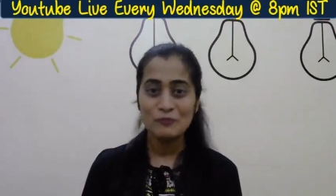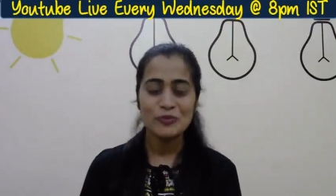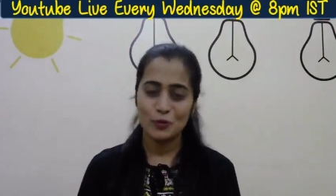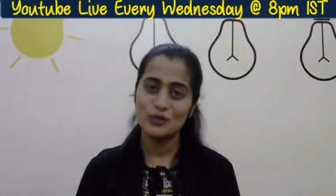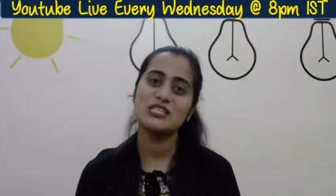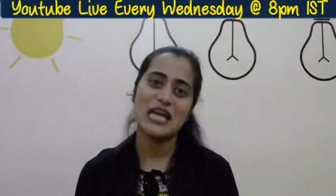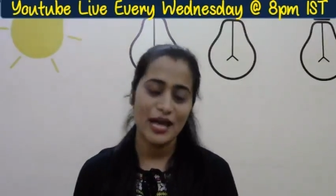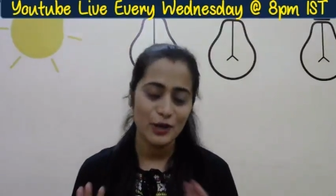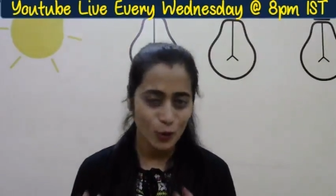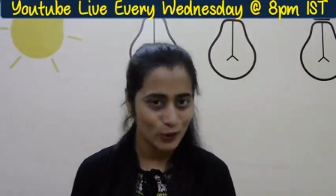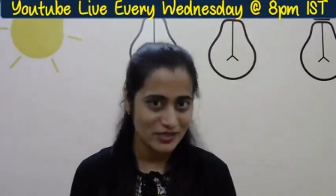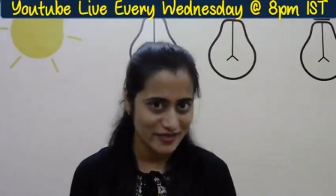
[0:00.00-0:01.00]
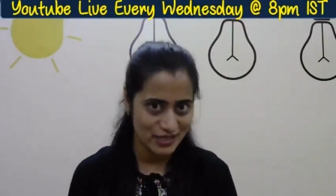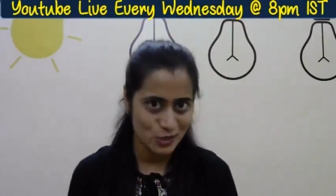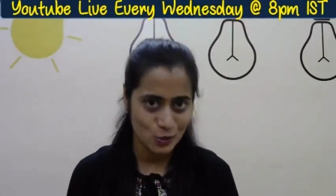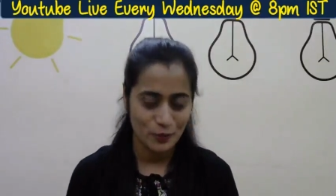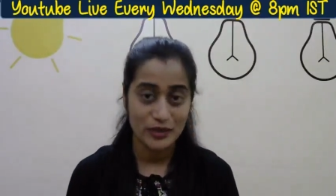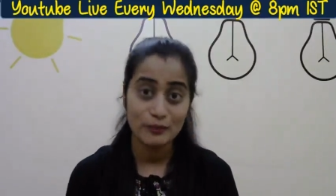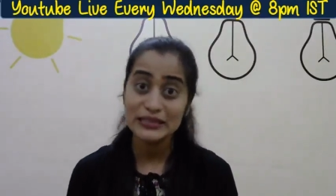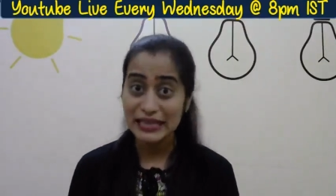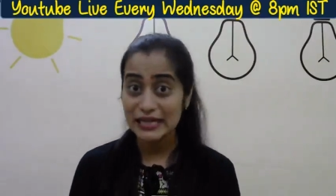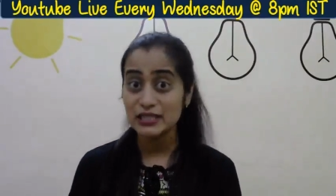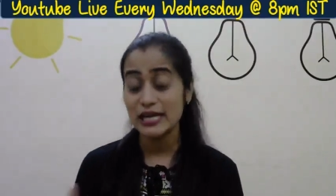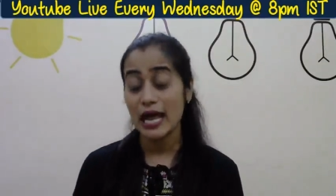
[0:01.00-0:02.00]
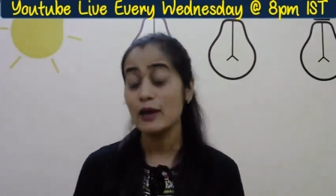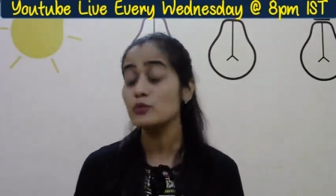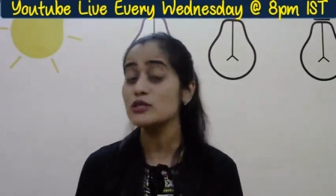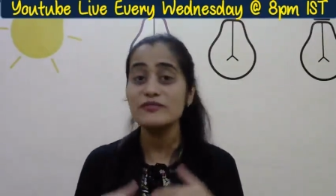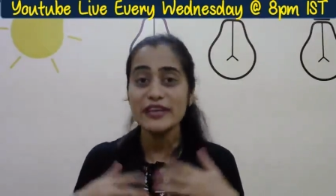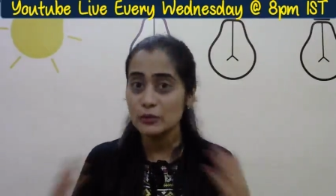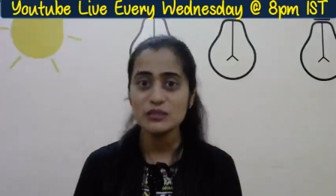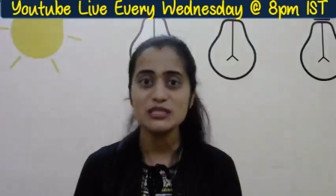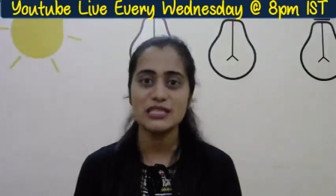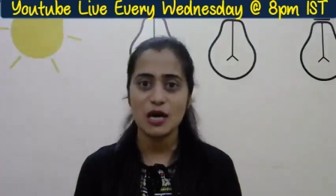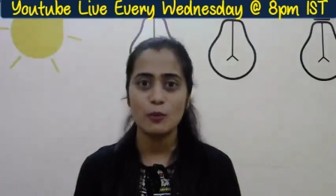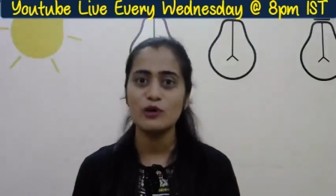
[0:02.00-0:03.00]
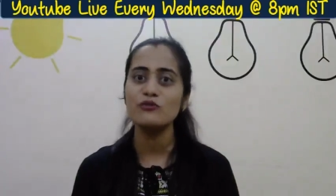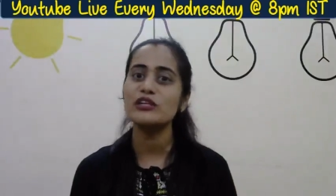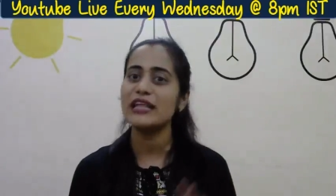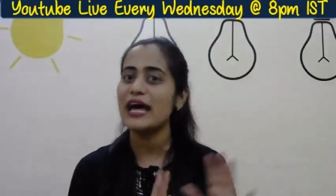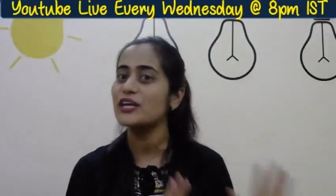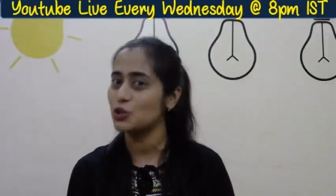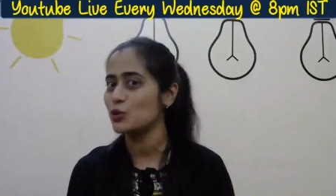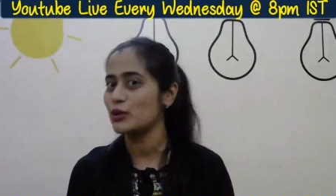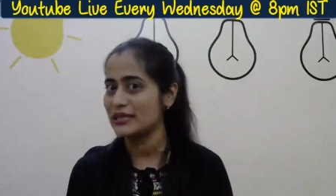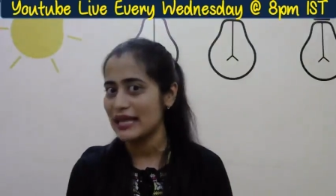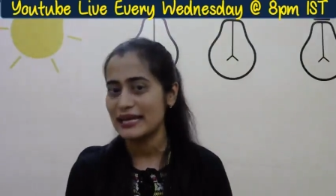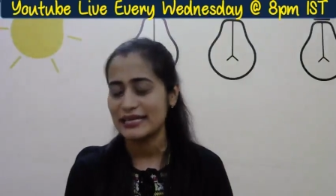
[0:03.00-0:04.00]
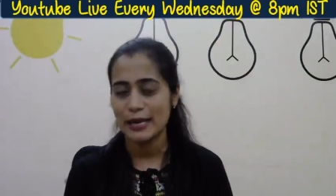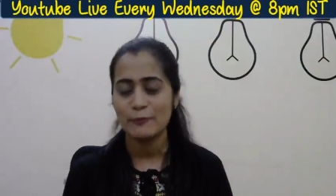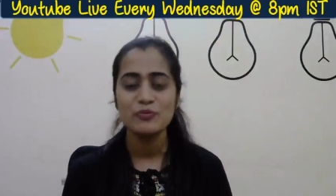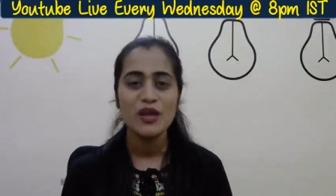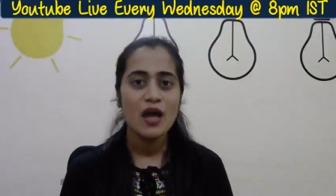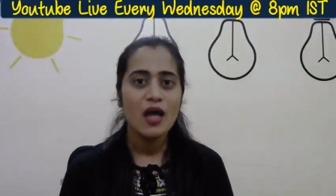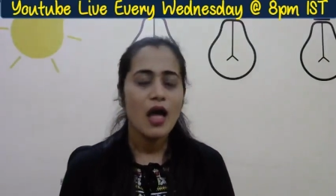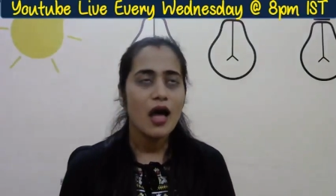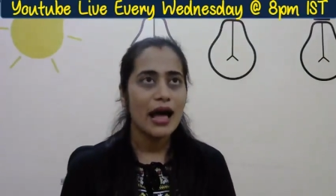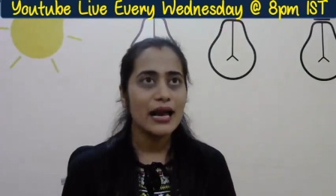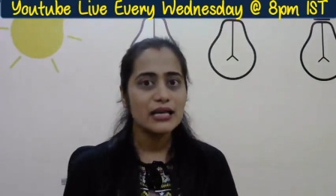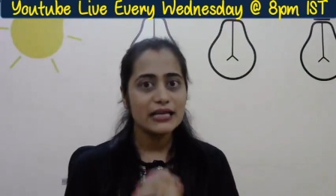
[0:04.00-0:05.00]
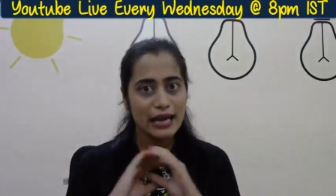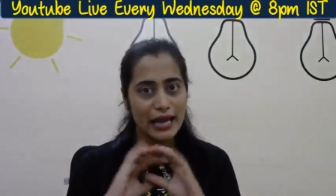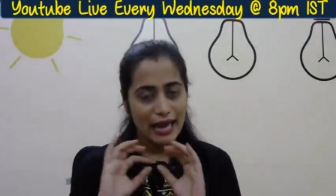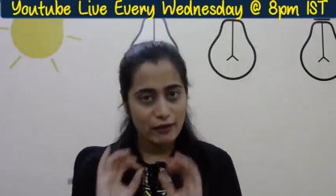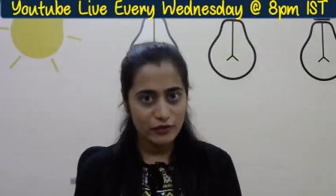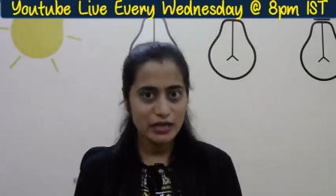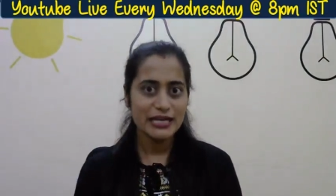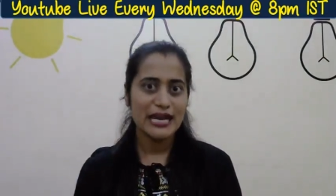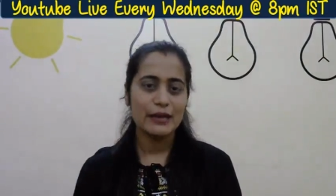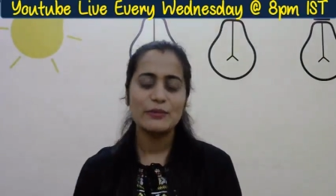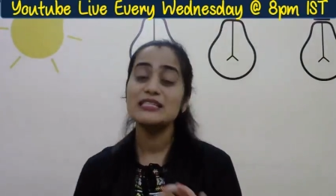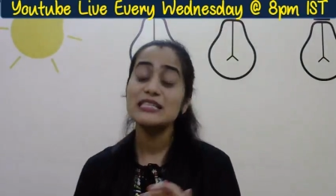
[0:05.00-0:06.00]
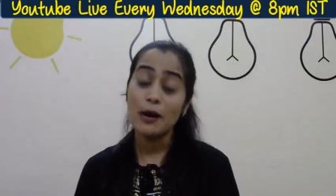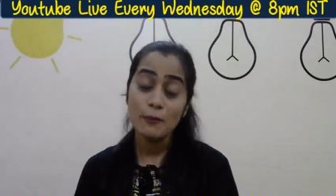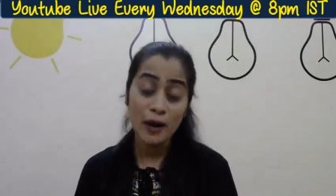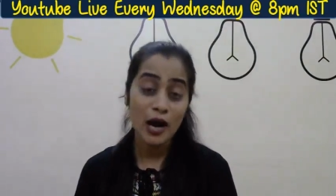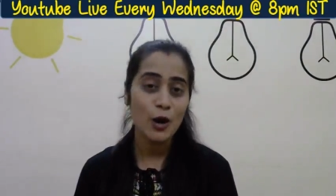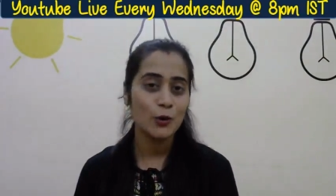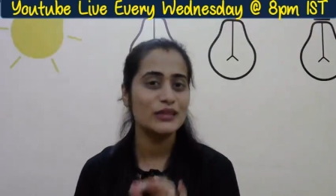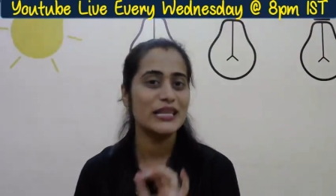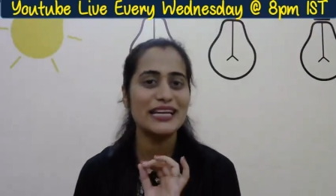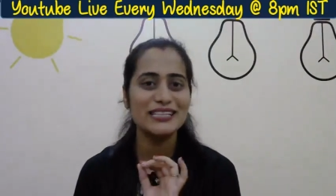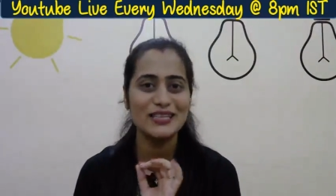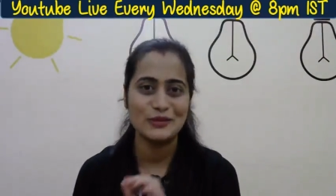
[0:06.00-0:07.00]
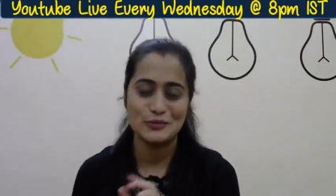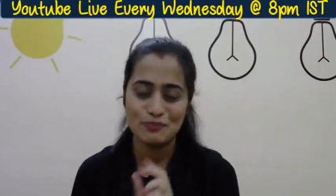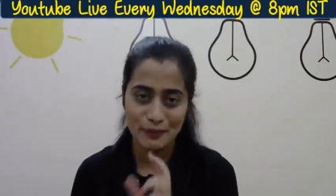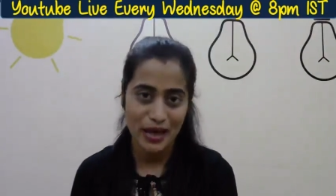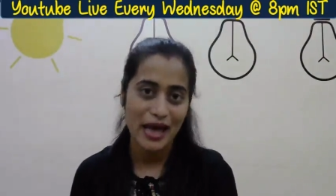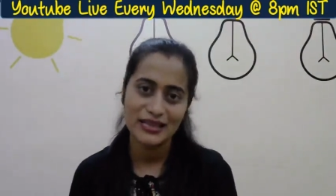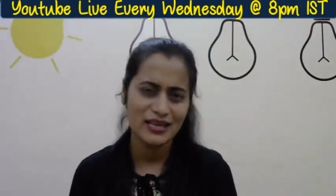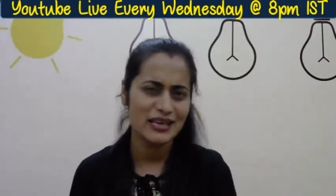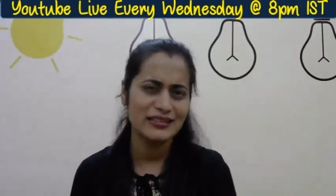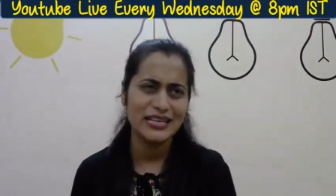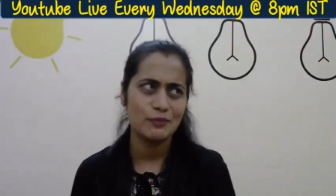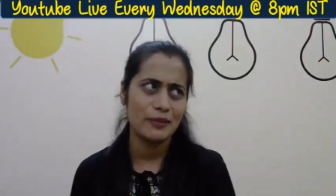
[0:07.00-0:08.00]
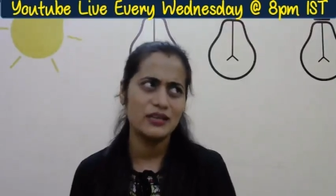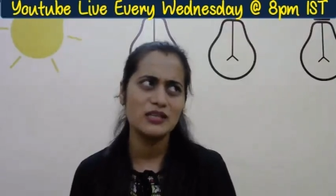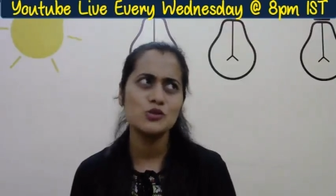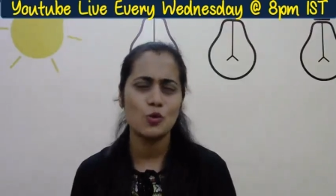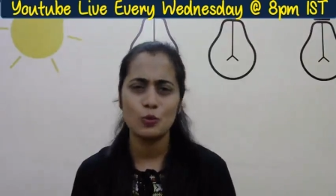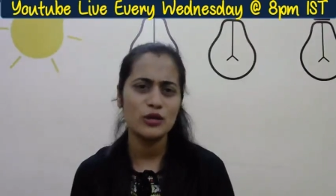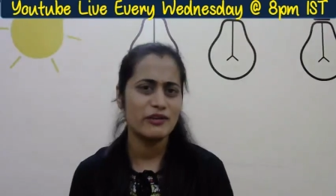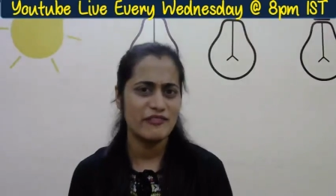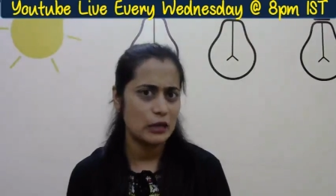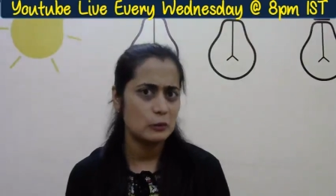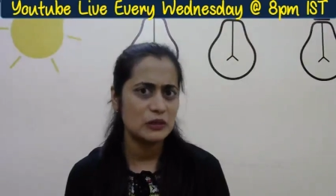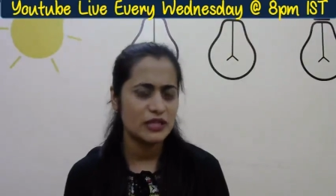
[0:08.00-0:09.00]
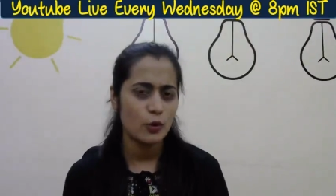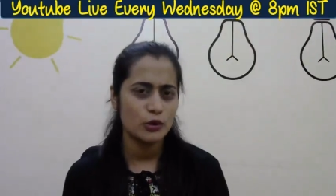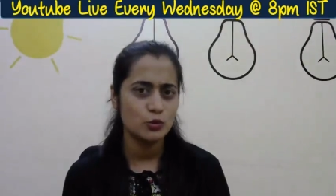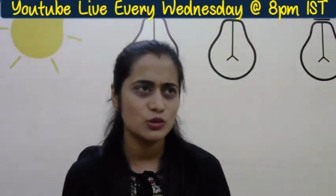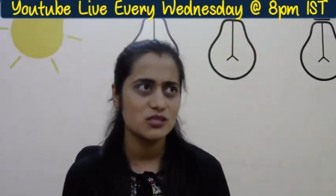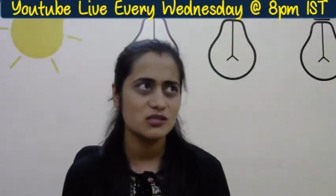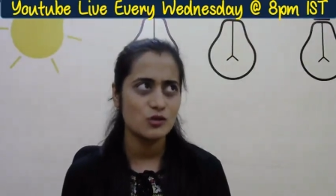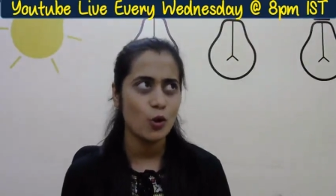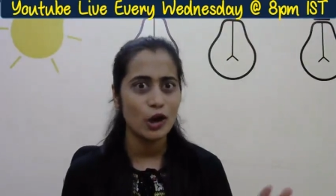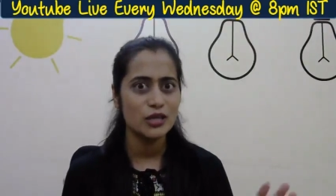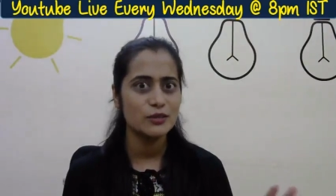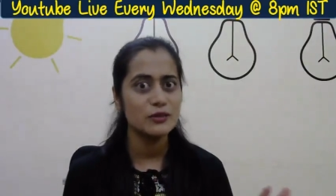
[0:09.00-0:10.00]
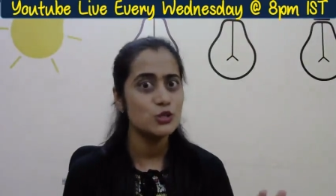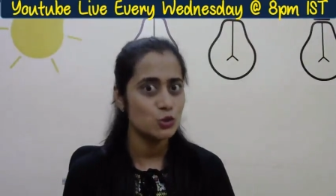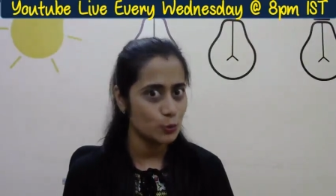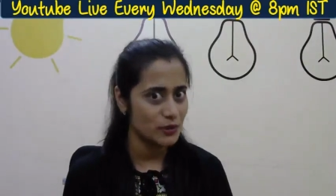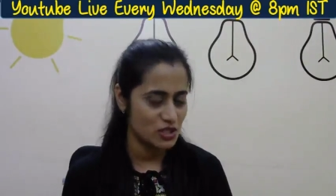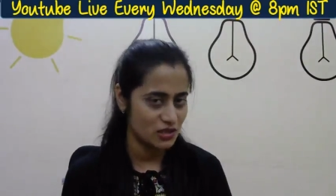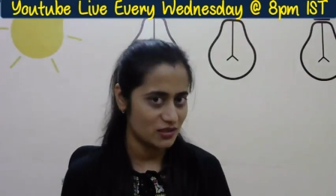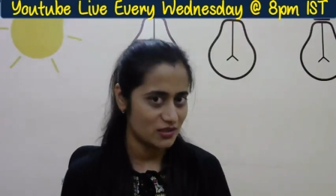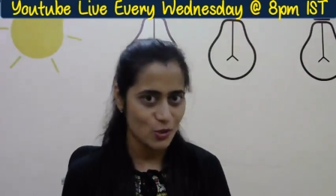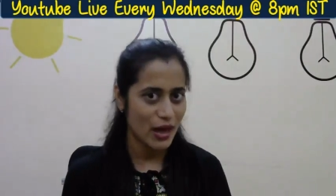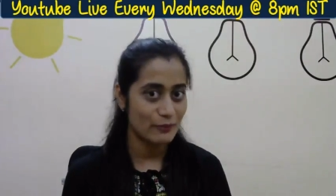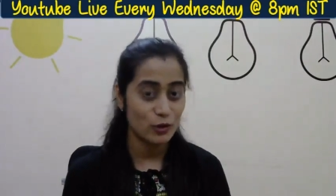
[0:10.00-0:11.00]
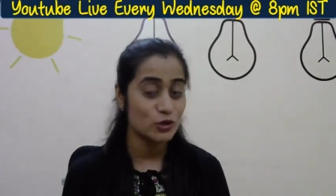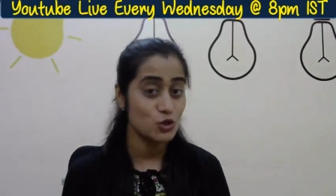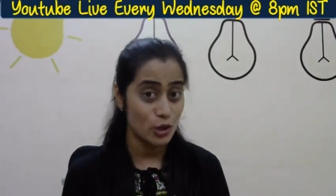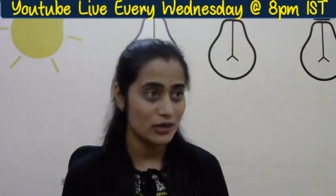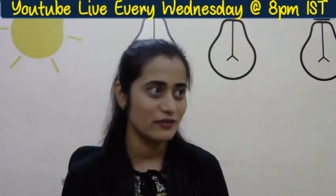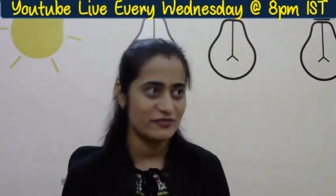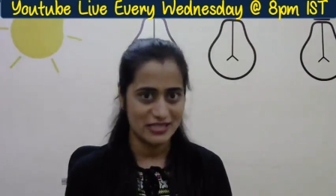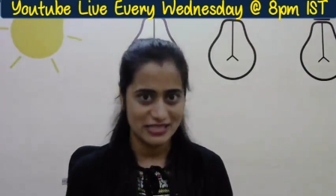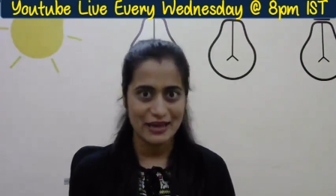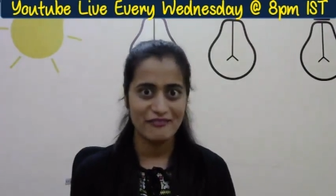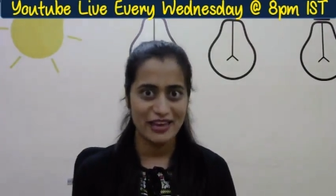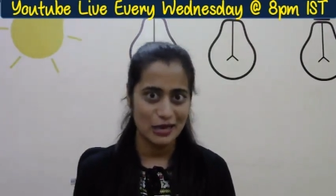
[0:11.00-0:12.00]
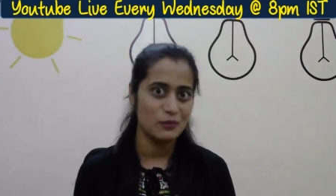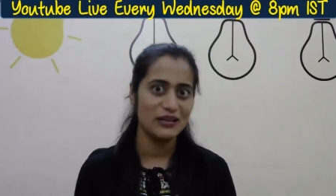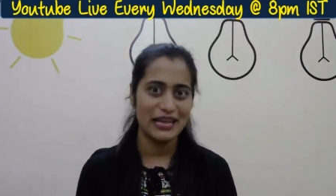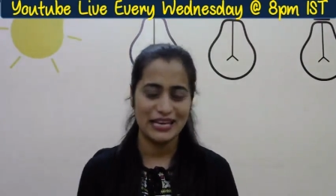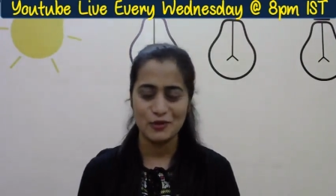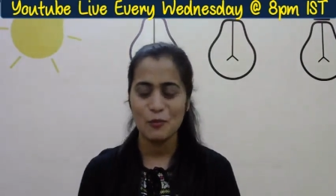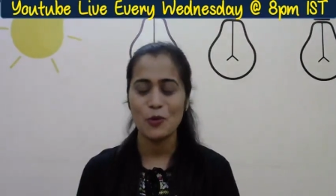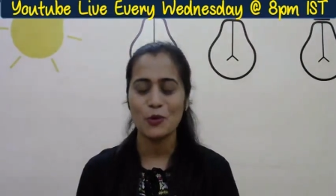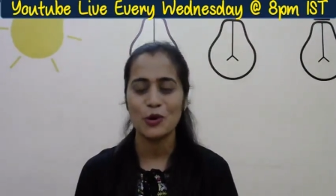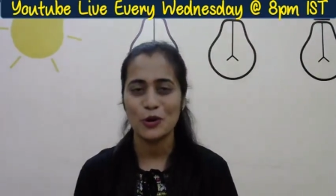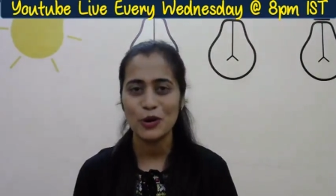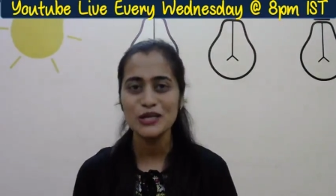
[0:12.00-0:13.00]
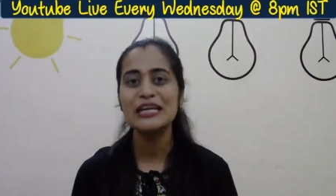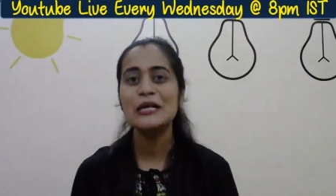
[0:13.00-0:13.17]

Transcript: which I know is very stupid, but that I was very much stubborn for that during that time. And every time, and somehow that I think that pen is no more available now. It was called Mitsubishi, so I'm not sure if it's available anymore or not.